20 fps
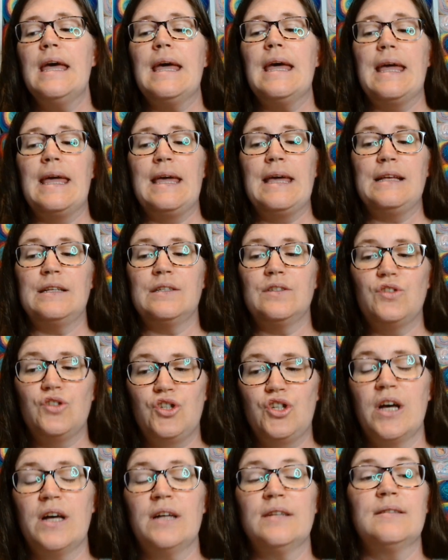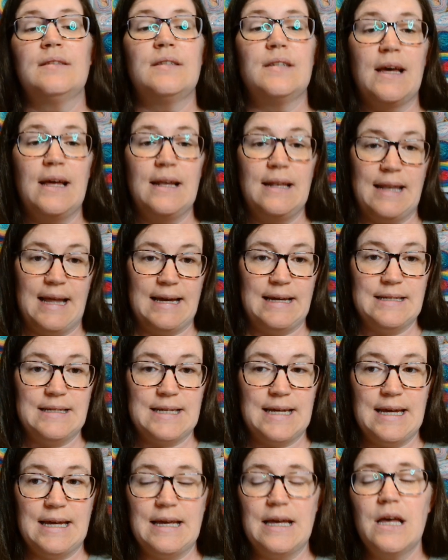It is just a
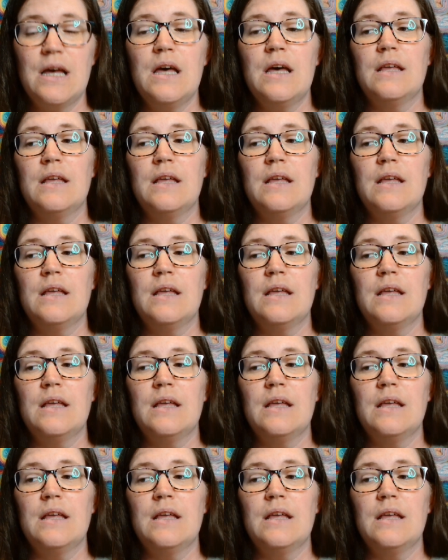lady